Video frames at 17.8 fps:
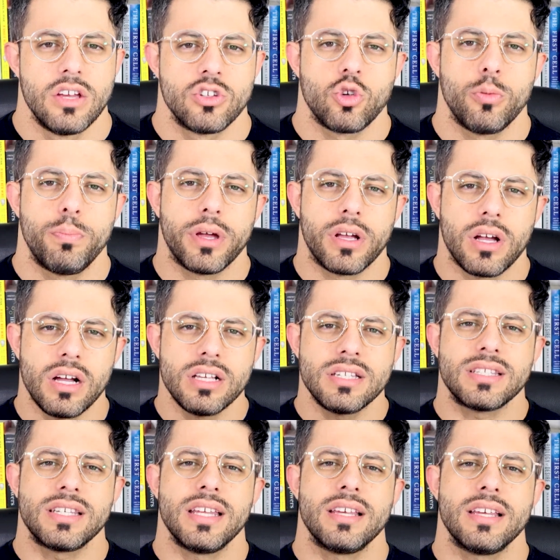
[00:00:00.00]
So
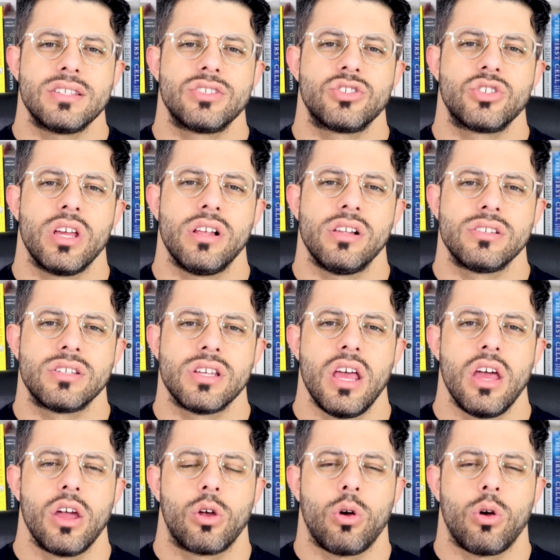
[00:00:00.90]
because senescent cells